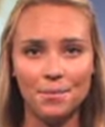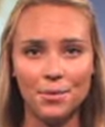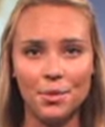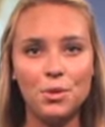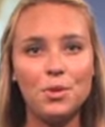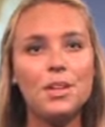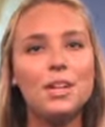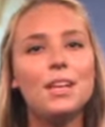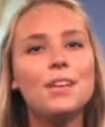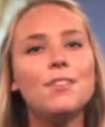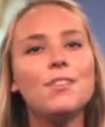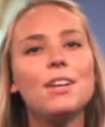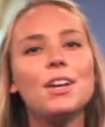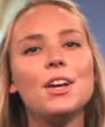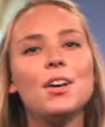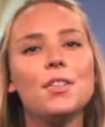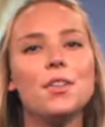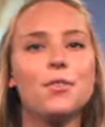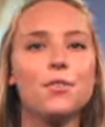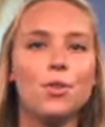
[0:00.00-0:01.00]
You can even
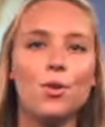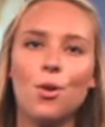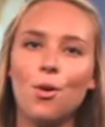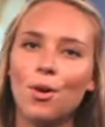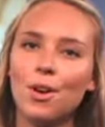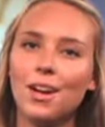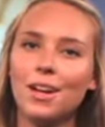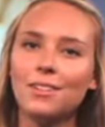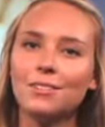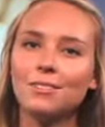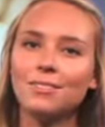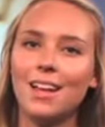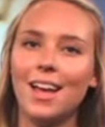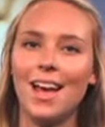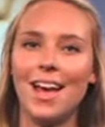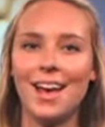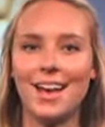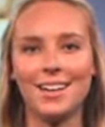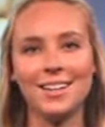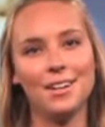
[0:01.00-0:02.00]
hear their recording
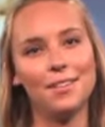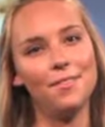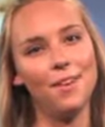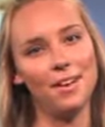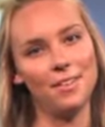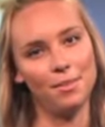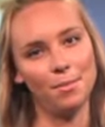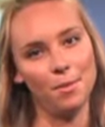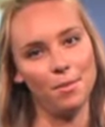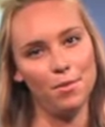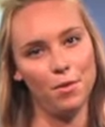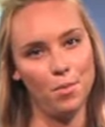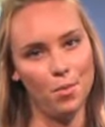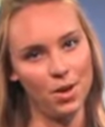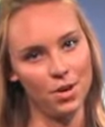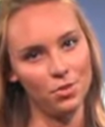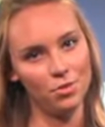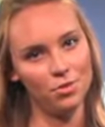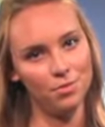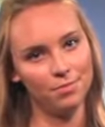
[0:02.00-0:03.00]
and invite them if you
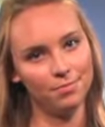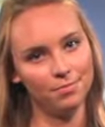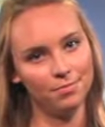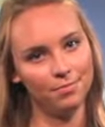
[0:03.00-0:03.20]
wish.